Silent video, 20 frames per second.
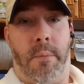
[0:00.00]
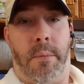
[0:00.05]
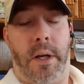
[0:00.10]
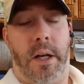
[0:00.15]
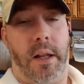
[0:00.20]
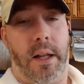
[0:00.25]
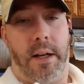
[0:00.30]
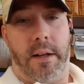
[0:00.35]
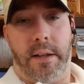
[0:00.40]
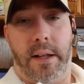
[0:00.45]
But
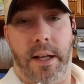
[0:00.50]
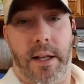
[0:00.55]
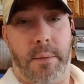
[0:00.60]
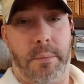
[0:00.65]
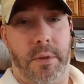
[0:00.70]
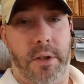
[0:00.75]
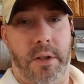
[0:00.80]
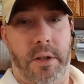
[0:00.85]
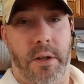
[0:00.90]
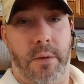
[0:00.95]
a lot of
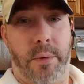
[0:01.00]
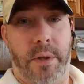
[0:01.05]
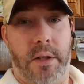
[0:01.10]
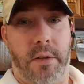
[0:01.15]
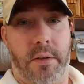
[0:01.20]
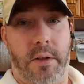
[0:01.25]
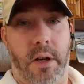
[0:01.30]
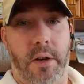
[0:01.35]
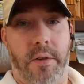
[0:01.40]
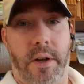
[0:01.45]
times, we
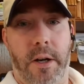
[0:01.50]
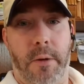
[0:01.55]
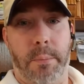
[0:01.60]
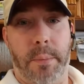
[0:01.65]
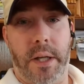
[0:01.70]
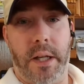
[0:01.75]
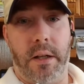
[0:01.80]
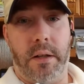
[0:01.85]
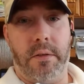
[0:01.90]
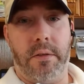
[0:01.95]
just go around
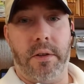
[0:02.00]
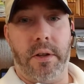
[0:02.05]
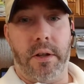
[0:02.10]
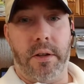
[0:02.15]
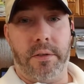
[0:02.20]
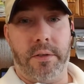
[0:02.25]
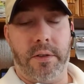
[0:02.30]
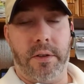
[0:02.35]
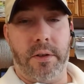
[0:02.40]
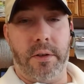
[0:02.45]
beds
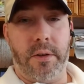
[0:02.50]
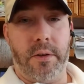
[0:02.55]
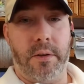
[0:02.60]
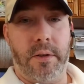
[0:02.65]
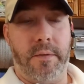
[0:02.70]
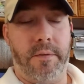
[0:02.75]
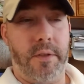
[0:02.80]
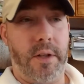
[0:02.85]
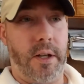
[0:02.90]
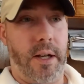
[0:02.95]
also.
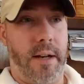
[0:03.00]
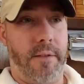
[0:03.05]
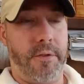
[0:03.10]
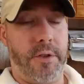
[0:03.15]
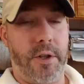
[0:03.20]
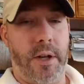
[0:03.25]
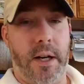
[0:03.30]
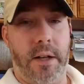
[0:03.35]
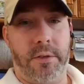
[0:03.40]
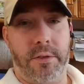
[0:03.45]
If you have
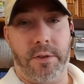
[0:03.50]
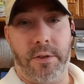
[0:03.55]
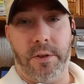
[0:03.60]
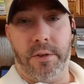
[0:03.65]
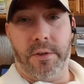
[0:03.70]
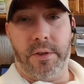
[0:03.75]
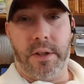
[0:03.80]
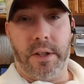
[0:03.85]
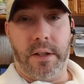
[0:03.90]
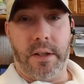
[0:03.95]

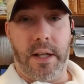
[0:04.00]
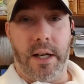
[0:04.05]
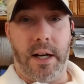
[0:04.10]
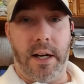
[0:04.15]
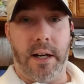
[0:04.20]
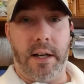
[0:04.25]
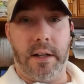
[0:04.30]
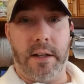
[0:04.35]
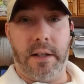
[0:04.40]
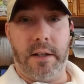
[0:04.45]
dressers in
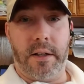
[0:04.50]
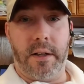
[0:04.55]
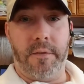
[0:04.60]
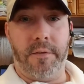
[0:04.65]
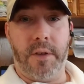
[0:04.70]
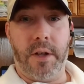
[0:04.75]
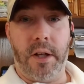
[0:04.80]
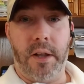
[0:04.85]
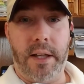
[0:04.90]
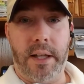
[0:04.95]
there,
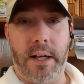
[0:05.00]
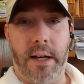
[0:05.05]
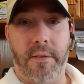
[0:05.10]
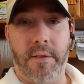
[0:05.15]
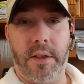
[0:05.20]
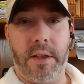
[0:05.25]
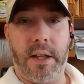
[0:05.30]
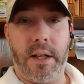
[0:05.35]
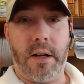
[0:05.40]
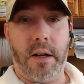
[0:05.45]
if you clean
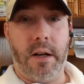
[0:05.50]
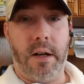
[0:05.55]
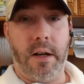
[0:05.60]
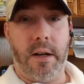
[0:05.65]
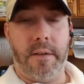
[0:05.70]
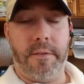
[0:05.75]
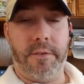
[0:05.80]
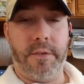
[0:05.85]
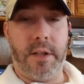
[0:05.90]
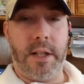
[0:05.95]
everything
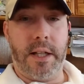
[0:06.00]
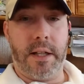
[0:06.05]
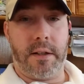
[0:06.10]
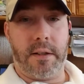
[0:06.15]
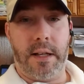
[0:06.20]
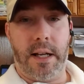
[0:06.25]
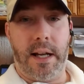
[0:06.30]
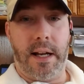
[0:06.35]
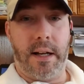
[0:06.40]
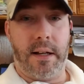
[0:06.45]
off,
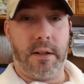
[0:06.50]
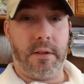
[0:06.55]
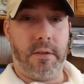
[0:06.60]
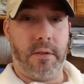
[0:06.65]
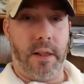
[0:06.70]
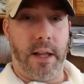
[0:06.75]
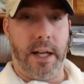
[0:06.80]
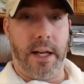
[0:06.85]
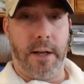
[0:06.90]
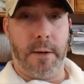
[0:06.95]

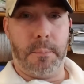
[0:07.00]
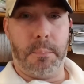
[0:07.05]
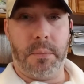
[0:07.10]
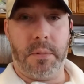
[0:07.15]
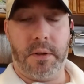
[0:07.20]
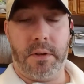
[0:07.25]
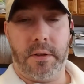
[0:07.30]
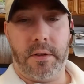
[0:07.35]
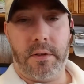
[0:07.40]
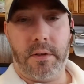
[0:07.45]
knickknacks,
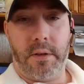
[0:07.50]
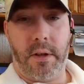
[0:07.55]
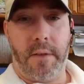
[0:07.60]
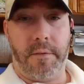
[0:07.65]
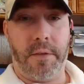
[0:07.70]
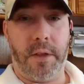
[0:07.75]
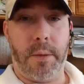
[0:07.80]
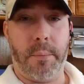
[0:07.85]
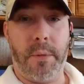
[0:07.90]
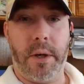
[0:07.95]
lamps,
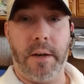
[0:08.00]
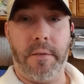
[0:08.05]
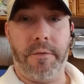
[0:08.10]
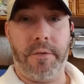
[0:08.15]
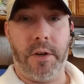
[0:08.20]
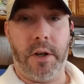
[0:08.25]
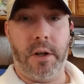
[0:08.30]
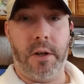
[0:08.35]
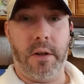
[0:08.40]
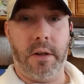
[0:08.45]
stuff that might
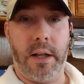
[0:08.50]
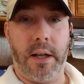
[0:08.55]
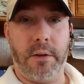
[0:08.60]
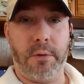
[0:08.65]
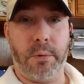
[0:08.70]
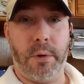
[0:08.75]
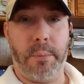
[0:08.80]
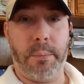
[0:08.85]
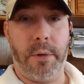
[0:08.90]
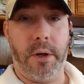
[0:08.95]
fall
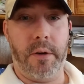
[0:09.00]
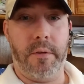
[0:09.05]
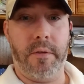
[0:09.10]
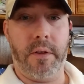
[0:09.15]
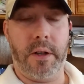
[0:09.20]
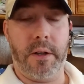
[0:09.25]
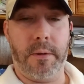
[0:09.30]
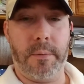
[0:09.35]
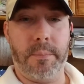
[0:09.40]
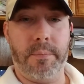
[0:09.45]
as we're
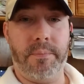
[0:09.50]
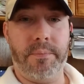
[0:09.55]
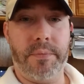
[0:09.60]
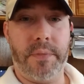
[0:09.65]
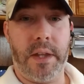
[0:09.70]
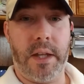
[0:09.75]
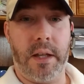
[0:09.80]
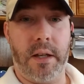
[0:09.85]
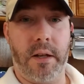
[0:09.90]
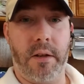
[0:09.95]
moving
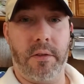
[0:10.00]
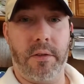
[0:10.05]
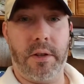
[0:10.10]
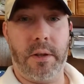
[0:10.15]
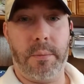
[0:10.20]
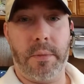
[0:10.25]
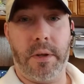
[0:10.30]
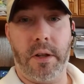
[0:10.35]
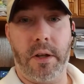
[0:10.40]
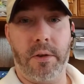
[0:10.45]
them,
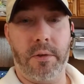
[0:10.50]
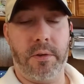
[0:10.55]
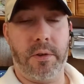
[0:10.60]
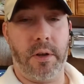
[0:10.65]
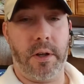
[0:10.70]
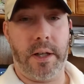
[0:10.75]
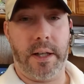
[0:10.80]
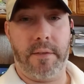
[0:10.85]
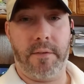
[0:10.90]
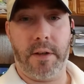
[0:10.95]
some of those
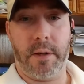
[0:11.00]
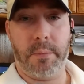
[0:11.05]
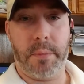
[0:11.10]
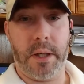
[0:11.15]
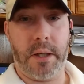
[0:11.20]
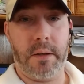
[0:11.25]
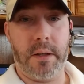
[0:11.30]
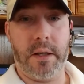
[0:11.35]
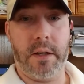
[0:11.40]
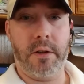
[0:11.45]
aren't even a
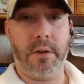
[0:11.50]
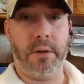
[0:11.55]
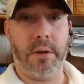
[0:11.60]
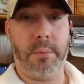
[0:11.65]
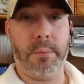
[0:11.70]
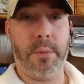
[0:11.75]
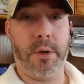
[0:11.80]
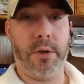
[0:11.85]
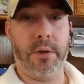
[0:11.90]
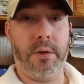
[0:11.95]
big deal to
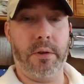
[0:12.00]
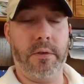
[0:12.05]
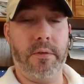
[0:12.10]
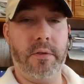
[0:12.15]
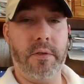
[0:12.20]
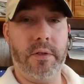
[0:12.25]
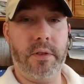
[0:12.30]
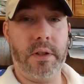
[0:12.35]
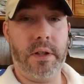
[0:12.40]
move.